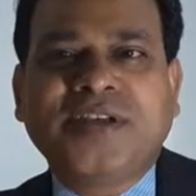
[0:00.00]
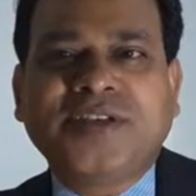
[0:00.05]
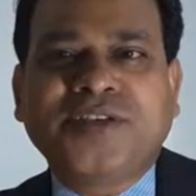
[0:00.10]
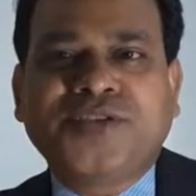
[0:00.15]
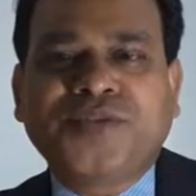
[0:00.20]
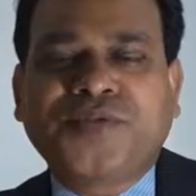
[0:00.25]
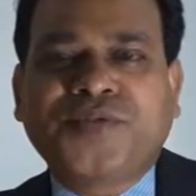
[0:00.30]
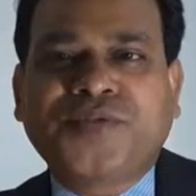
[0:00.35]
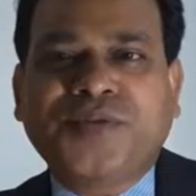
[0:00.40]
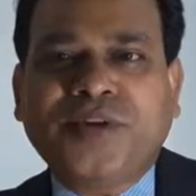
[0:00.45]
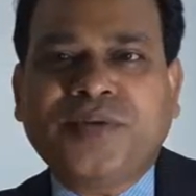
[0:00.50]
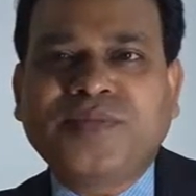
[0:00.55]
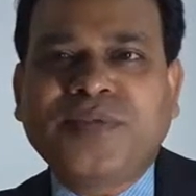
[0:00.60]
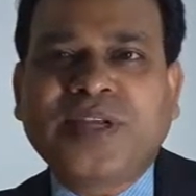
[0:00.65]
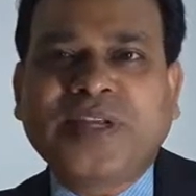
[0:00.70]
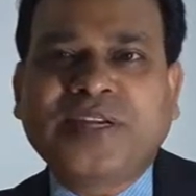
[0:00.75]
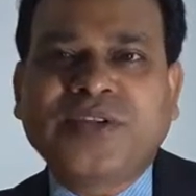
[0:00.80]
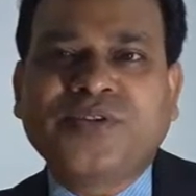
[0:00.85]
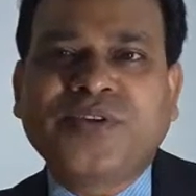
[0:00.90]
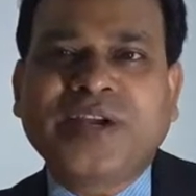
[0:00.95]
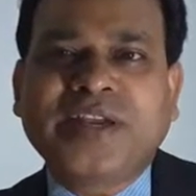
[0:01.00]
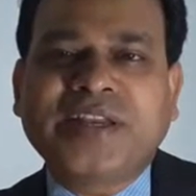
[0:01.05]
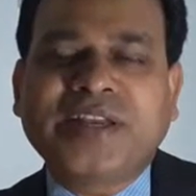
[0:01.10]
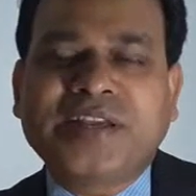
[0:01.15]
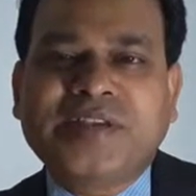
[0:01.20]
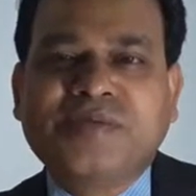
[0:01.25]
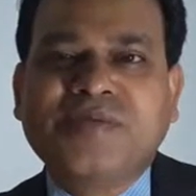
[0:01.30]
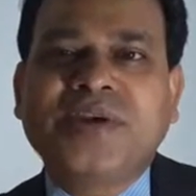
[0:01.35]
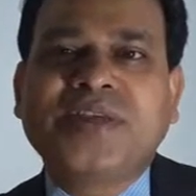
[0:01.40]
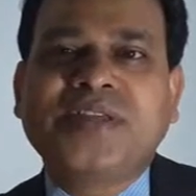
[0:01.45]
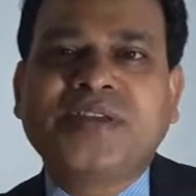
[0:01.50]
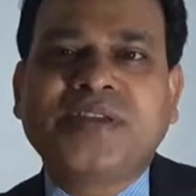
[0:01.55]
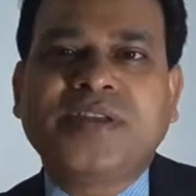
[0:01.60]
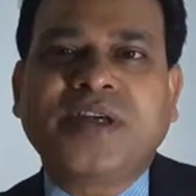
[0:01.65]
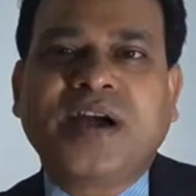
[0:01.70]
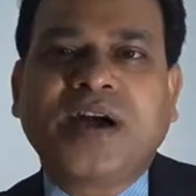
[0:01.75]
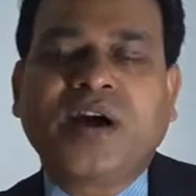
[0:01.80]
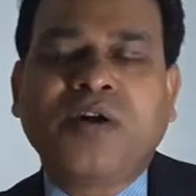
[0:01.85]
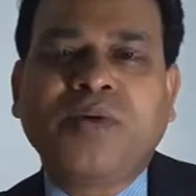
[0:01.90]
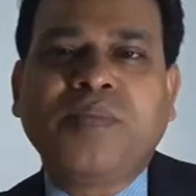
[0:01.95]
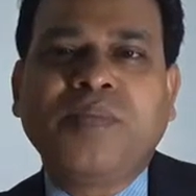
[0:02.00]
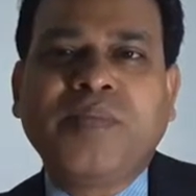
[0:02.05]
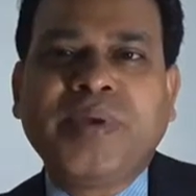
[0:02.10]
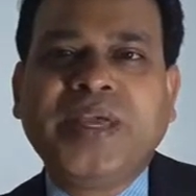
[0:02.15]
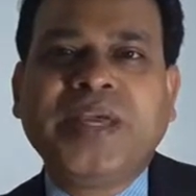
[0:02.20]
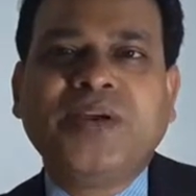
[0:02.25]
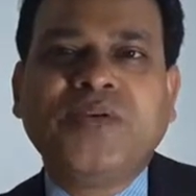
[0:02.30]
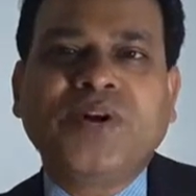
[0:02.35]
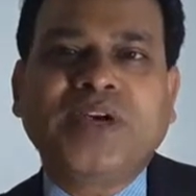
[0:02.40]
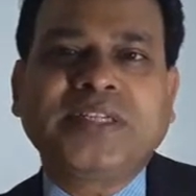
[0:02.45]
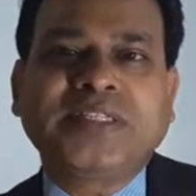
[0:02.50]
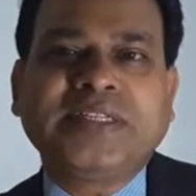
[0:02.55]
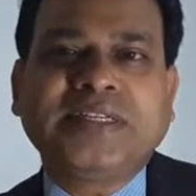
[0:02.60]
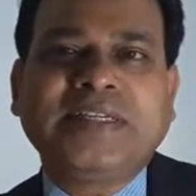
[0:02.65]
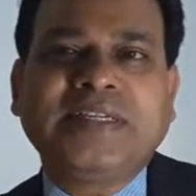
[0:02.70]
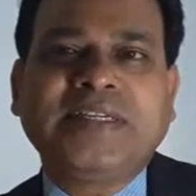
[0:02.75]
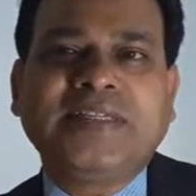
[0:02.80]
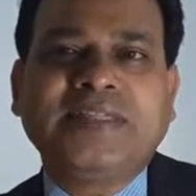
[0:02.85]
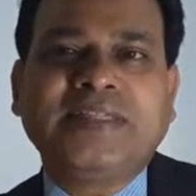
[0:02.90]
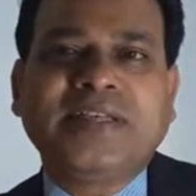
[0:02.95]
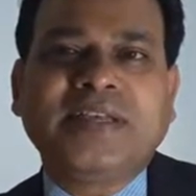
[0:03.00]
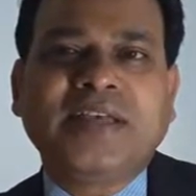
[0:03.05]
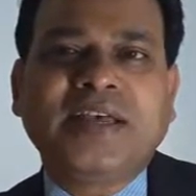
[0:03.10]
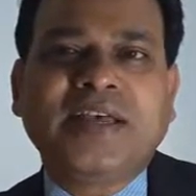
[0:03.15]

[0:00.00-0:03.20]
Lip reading: So from that you can imagine how big was this.